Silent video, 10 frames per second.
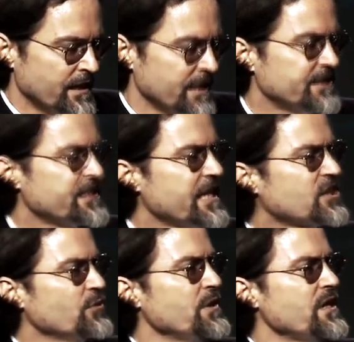He
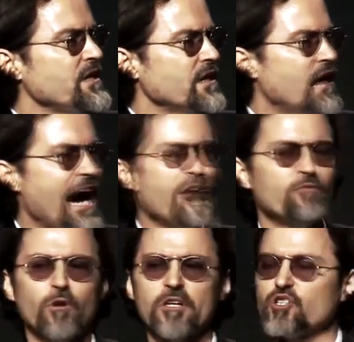said to me,
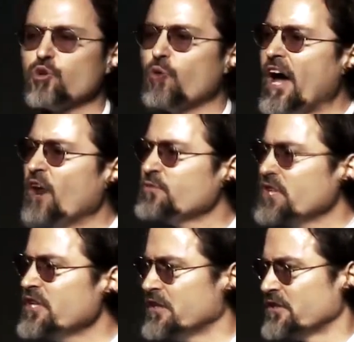I've worked 12
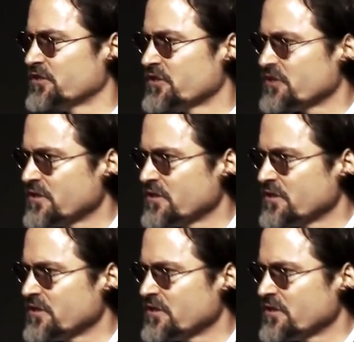years.